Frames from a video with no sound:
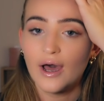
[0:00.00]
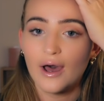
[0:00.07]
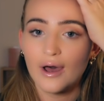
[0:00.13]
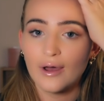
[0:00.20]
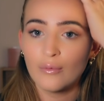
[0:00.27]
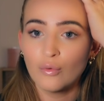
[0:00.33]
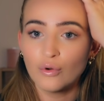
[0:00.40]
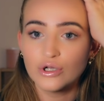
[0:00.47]

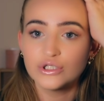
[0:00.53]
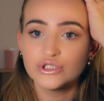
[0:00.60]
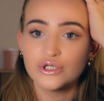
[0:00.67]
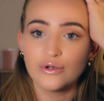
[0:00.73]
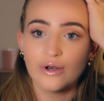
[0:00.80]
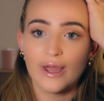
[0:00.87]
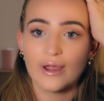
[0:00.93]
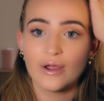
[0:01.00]
I want to
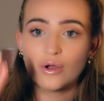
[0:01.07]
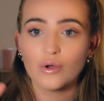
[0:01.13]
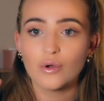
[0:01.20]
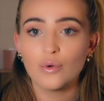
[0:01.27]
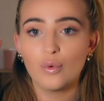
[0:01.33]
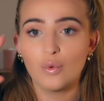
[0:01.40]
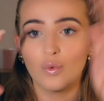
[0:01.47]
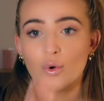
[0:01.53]
do like
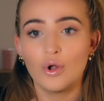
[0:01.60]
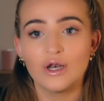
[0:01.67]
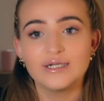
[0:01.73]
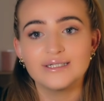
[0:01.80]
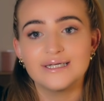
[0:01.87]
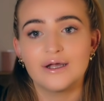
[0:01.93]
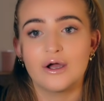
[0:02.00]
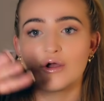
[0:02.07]

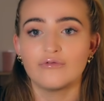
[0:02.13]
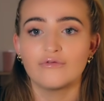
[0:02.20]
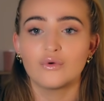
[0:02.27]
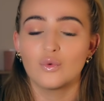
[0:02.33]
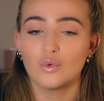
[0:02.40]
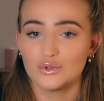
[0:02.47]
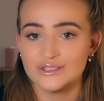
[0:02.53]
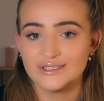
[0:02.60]
quality over
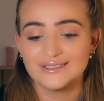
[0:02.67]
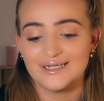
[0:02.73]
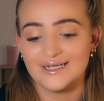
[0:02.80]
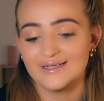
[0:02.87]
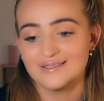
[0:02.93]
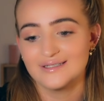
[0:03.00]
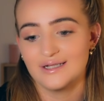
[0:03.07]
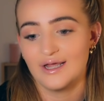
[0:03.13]

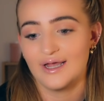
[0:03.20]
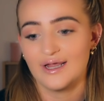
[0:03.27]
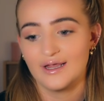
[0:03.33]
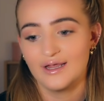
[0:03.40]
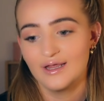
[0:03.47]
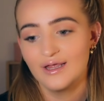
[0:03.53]
quantity. So like,